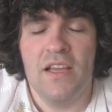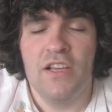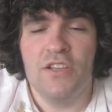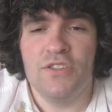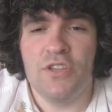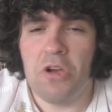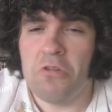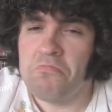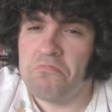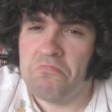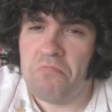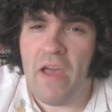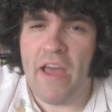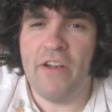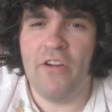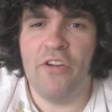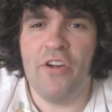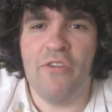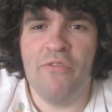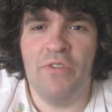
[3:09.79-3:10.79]
So head
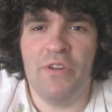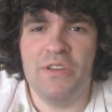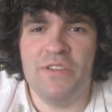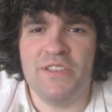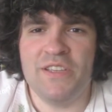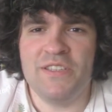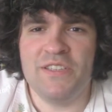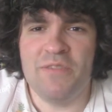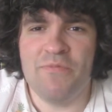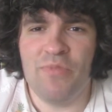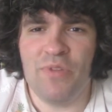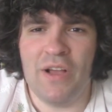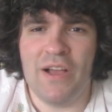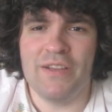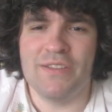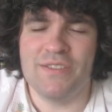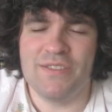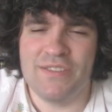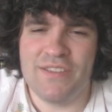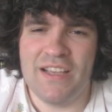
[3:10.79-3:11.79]
on over to Disney
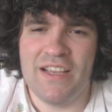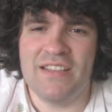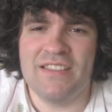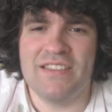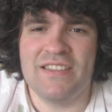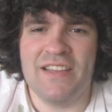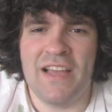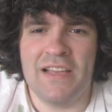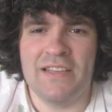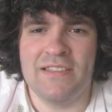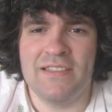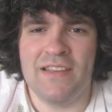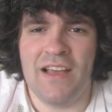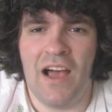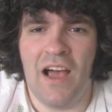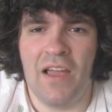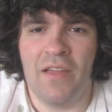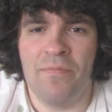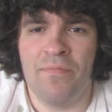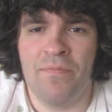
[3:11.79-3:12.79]
Plus. It's a nice time.